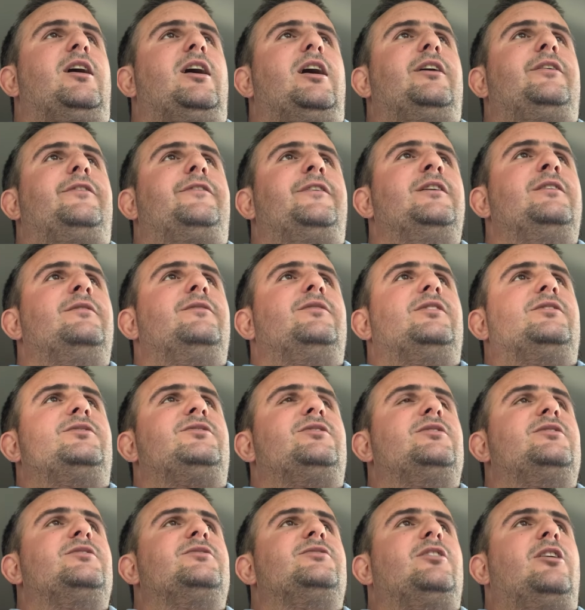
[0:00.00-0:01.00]
think
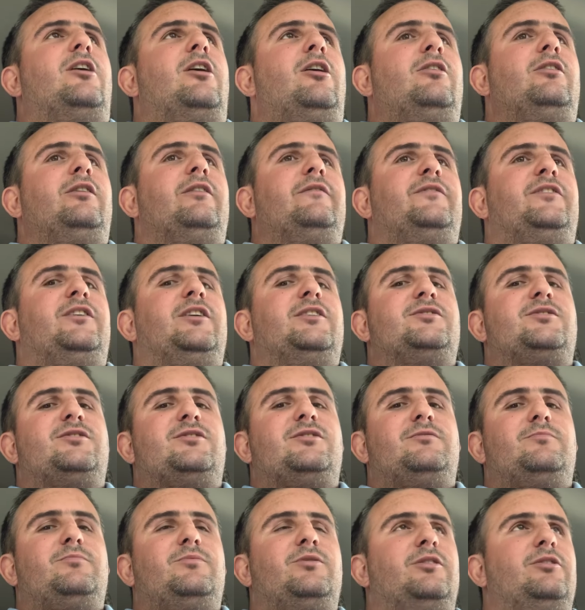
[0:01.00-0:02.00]
this is all of
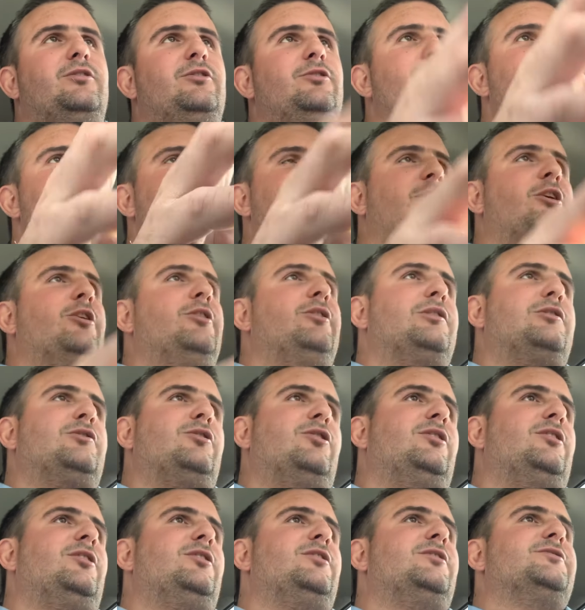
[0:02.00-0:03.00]
this, the news
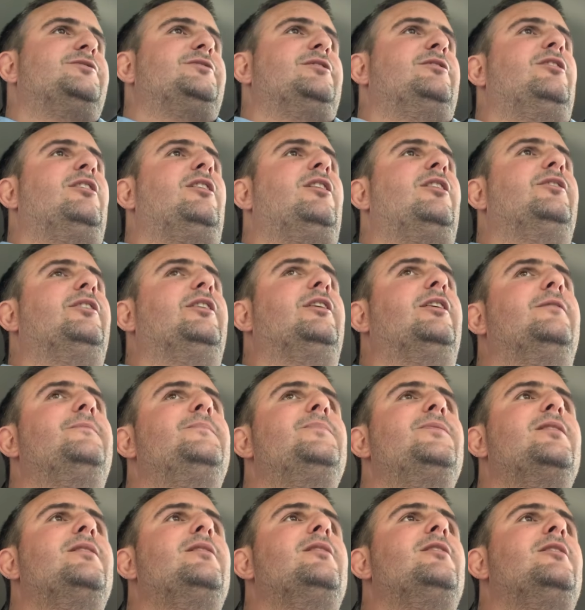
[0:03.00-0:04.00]
articles and all the
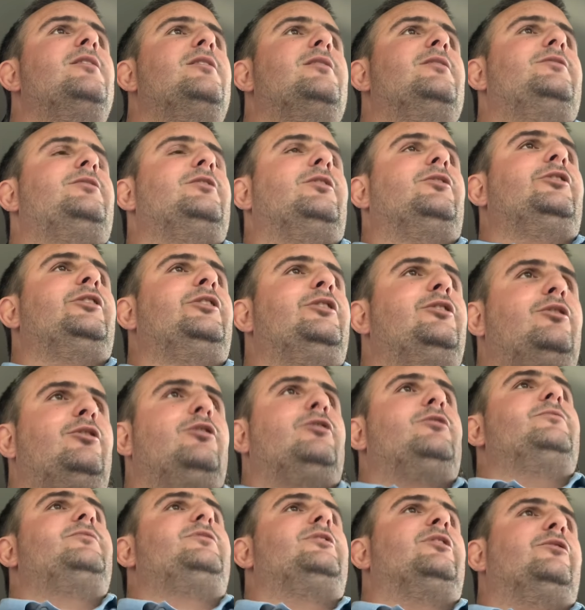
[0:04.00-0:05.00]

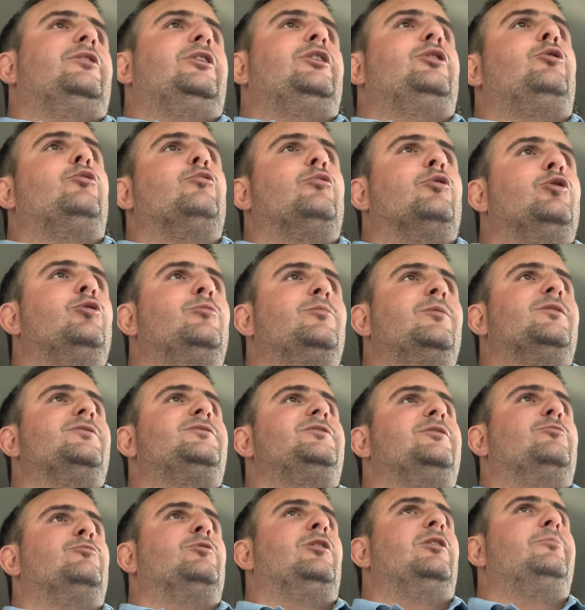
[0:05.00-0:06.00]
little
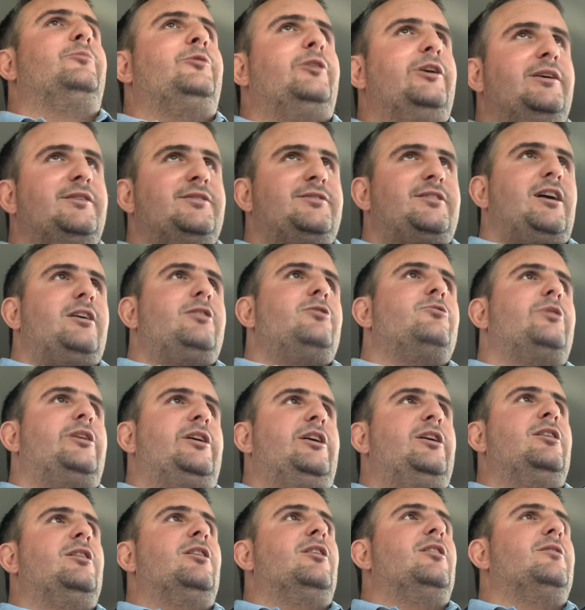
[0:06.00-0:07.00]
rumors and rumblings that you
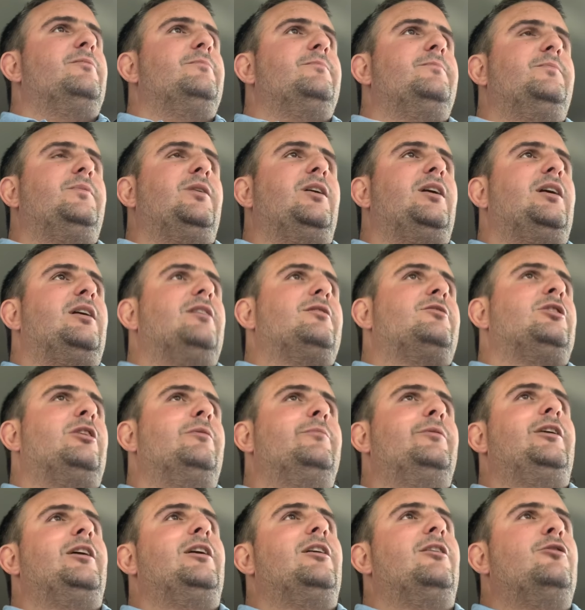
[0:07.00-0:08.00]
hear
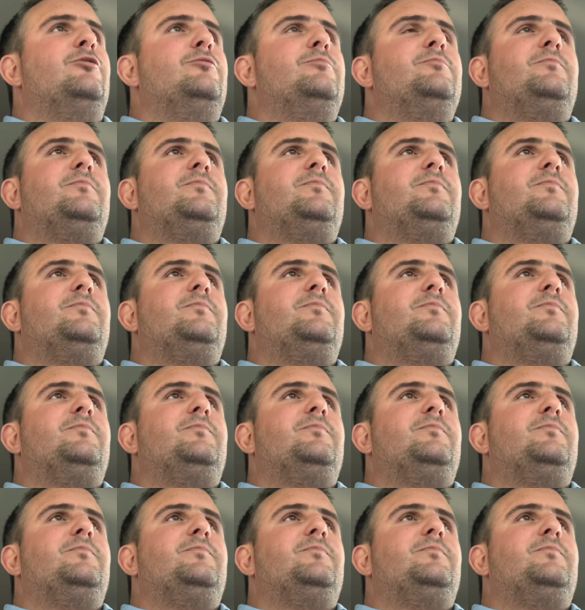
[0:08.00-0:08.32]
coming out.